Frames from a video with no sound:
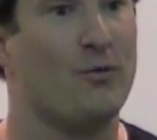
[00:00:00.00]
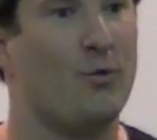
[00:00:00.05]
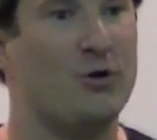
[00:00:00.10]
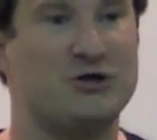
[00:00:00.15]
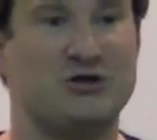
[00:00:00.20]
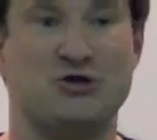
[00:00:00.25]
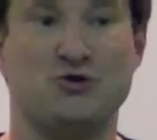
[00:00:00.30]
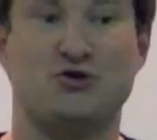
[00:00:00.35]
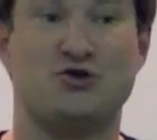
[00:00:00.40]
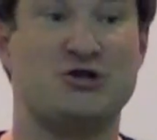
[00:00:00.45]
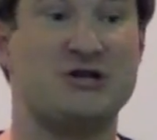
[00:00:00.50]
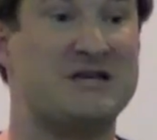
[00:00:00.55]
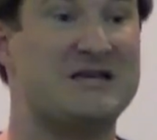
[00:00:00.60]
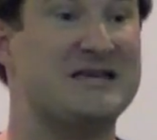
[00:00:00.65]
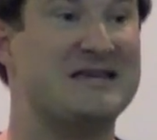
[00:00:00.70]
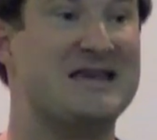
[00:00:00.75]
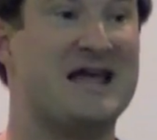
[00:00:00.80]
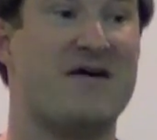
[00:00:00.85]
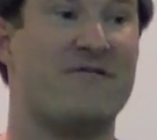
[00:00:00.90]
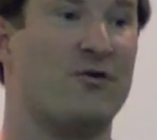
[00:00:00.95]
what you
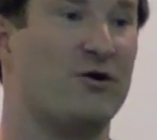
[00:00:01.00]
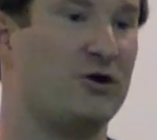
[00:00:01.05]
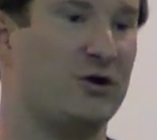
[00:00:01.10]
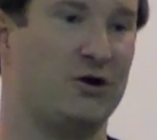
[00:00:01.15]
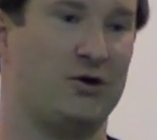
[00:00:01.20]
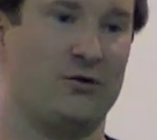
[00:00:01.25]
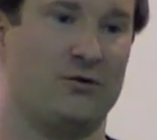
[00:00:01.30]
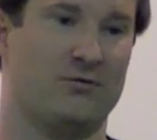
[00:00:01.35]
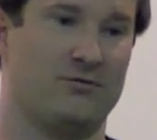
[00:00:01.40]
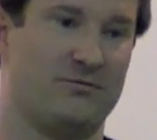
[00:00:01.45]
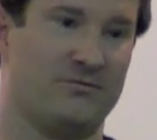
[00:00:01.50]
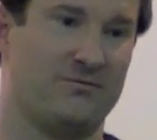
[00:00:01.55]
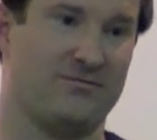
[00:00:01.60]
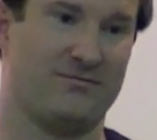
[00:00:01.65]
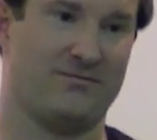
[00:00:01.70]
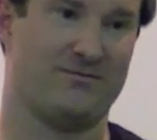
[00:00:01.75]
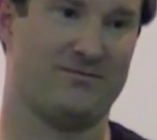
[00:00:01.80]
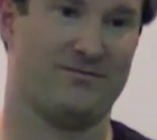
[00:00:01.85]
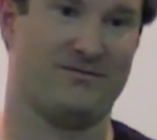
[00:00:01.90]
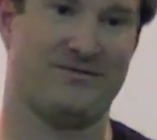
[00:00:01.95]
should never do
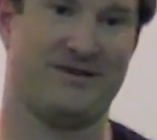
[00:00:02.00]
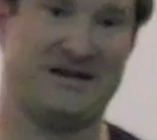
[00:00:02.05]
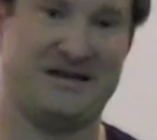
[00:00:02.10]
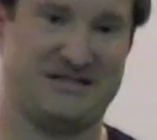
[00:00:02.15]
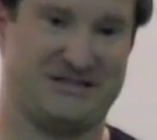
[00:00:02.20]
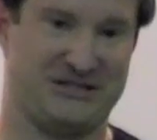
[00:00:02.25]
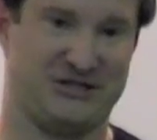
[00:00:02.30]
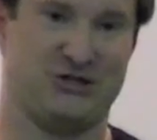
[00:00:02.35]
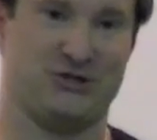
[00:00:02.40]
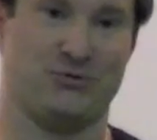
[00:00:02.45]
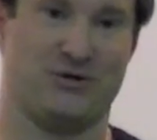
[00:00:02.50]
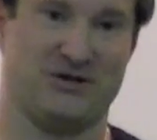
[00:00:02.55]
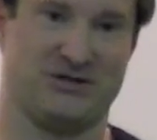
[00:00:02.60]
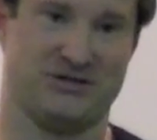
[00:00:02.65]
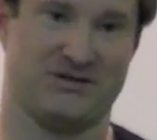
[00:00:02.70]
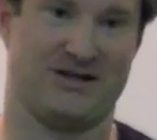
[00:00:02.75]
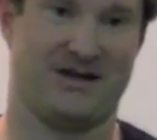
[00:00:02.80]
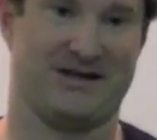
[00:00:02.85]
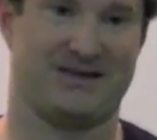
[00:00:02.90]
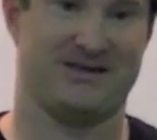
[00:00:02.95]
in a
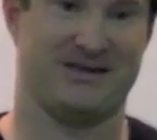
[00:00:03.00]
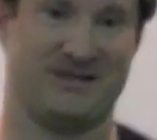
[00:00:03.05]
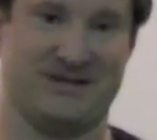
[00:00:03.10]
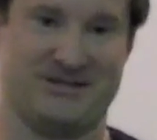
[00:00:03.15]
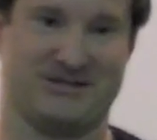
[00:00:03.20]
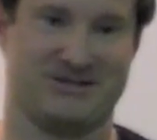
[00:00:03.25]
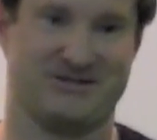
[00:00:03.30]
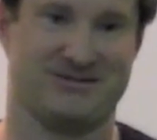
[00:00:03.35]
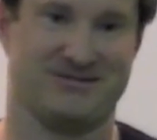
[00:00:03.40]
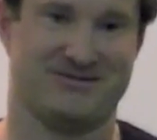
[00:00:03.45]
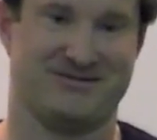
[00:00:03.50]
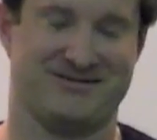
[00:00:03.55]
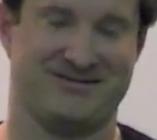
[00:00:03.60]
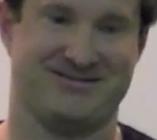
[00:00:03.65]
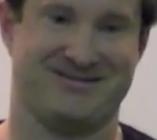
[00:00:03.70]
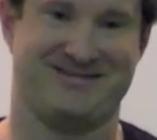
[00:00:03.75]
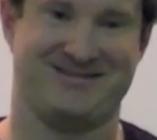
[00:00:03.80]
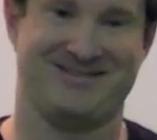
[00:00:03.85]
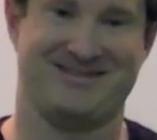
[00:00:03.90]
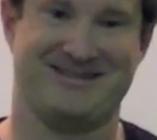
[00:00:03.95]
situation like this.
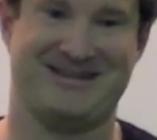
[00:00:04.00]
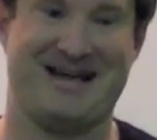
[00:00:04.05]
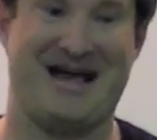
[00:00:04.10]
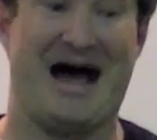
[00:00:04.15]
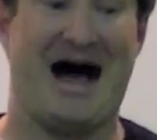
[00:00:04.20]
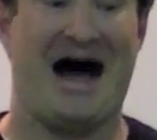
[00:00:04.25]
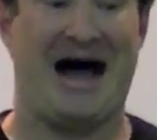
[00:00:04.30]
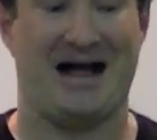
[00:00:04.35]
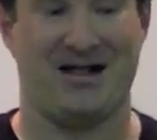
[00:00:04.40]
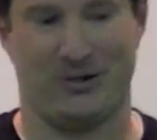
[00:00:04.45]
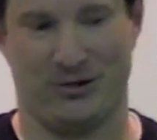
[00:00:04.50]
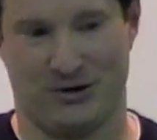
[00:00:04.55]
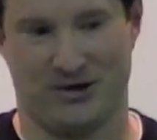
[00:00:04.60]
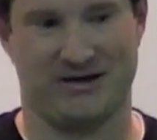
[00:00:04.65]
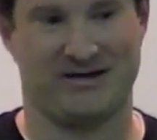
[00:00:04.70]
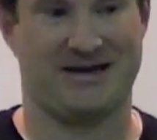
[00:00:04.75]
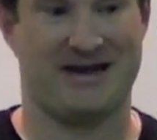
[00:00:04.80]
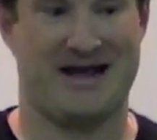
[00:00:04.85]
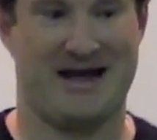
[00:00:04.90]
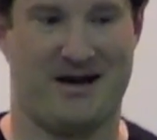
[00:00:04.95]
I
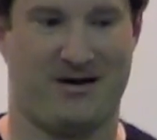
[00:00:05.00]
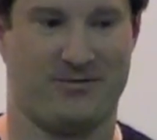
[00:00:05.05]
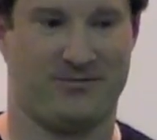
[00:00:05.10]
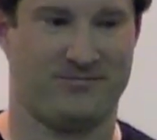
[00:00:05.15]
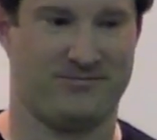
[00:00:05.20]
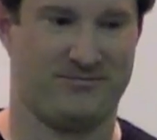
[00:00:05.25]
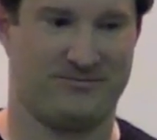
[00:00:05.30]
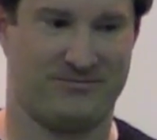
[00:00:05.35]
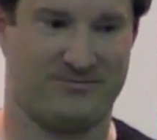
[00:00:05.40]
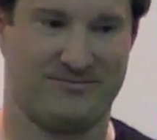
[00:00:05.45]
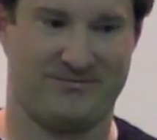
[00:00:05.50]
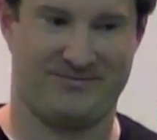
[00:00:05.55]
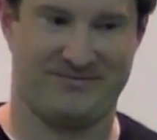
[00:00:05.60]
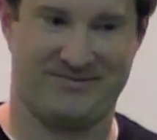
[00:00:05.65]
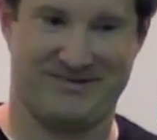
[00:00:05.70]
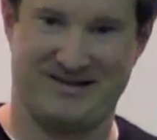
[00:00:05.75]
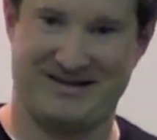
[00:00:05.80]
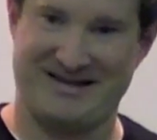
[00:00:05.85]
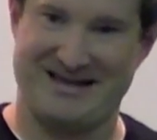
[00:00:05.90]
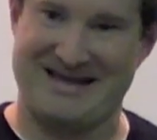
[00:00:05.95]
looked down,
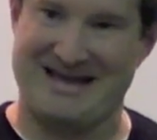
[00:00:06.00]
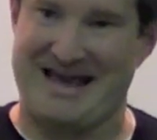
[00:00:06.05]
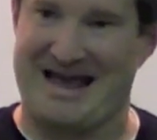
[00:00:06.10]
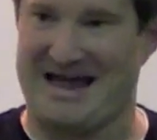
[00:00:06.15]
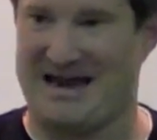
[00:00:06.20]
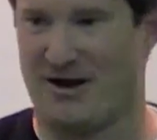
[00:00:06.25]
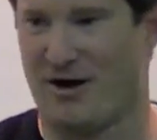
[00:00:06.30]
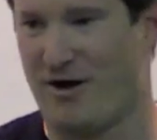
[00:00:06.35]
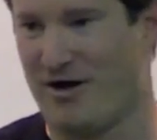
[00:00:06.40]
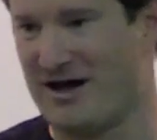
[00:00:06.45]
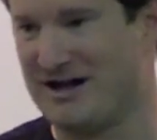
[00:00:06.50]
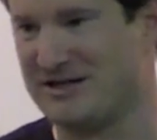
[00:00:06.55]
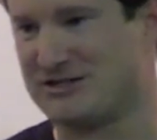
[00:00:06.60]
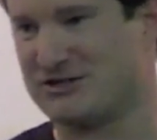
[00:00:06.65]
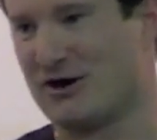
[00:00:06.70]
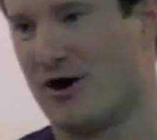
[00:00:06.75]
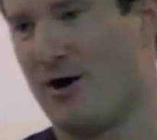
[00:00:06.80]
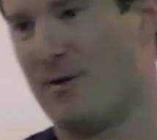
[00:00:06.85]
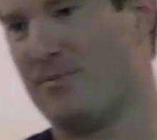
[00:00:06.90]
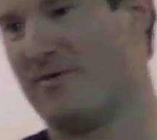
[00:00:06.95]
and all I
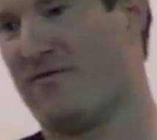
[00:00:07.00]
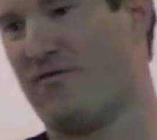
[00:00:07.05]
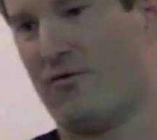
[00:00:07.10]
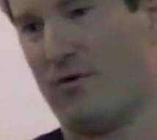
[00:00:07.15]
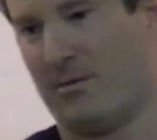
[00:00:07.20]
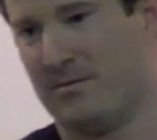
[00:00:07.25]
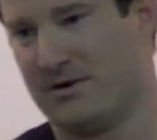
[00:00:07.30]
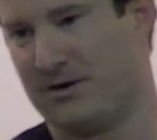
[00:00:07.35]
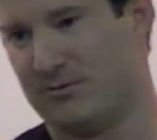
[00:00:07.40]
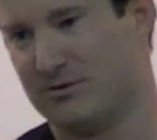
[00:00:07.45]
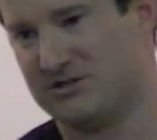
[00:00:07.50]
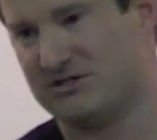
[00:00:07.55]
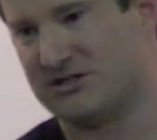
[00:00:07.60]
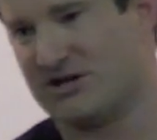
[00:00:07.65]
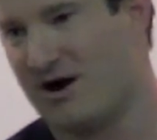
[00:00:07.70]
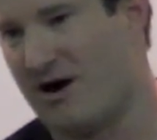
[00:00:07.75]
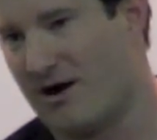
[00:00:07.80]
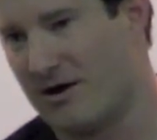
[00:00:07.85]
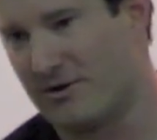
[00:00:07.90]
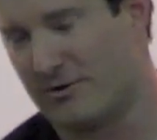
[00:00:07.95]
saw before me was
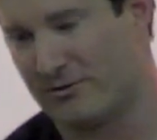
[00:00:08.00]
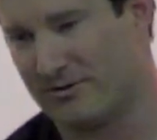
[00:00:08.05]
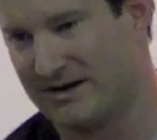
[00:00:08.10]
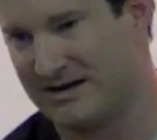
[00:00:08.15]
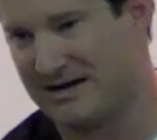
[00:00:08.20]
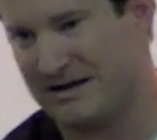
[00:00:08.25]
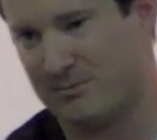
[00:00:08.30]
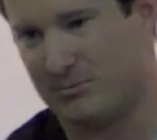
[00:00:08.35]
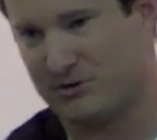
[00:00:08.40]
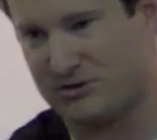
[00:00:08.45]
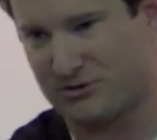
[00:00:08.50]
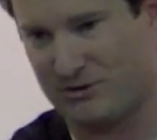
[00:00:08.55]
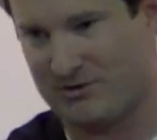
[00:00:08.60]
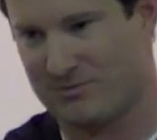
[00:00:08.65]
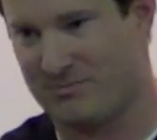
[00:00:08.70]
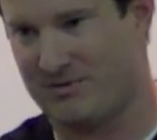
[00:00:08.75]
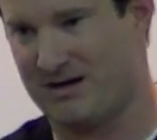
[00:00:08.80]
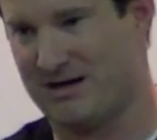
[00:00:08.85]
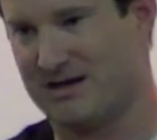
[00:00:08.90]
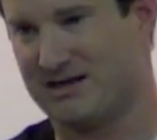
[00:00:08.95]
concrete in
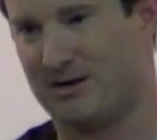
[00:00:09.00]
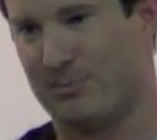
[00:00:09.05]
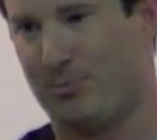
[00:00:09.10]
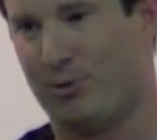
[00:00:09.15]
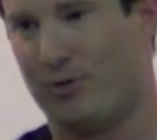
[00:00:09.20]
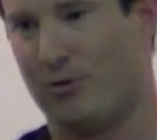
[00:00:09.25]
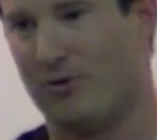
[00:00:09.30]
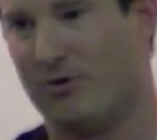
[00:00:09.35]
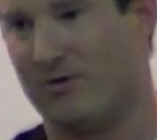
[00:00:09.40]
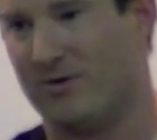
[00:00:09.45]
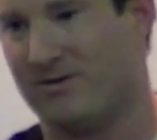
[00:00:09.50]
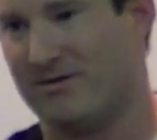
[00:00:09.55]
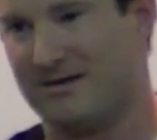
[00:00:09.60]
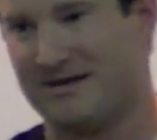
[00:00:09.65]
between me and the pool.